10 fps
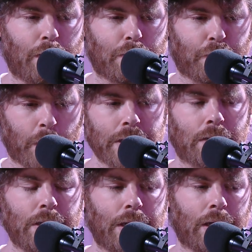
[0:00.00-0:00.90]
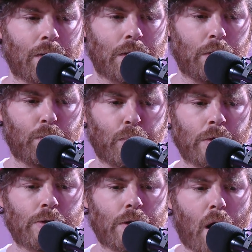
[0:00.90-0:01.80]
voice leading to
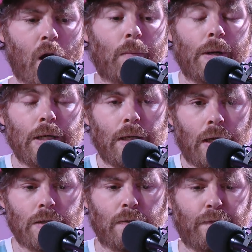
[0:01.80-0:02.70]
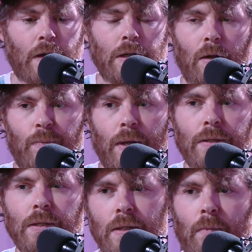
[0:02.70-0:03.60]
push harmony into funnier
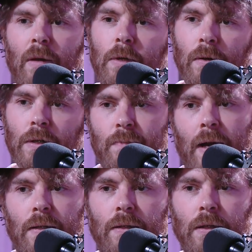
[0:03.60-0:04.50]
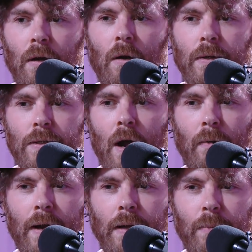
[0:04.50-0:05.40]
places than maybe you expect it to go in
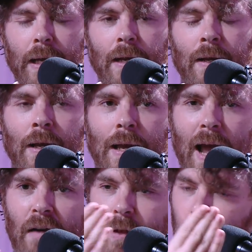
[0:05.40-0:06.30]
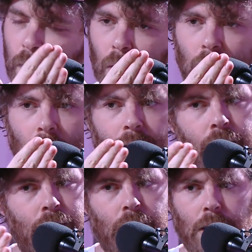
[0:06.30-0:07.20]
songwriting, but having the vocal line
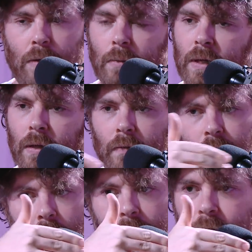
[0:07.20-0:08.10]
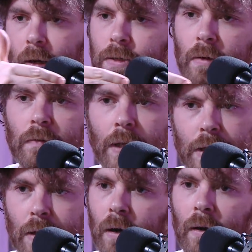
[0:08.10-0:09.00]
continue to be very, very sort of
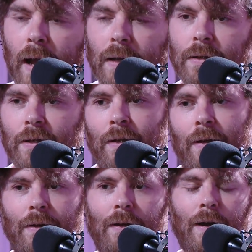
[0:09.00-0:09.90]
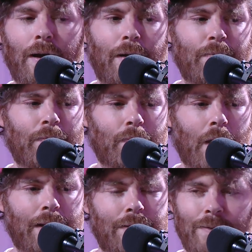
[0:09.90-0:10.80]
linear and
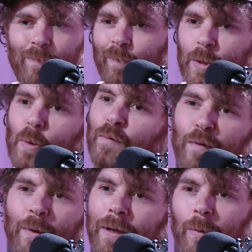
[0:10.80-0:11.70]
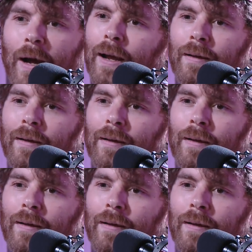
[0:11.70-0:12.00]
I guess tuneful in a way.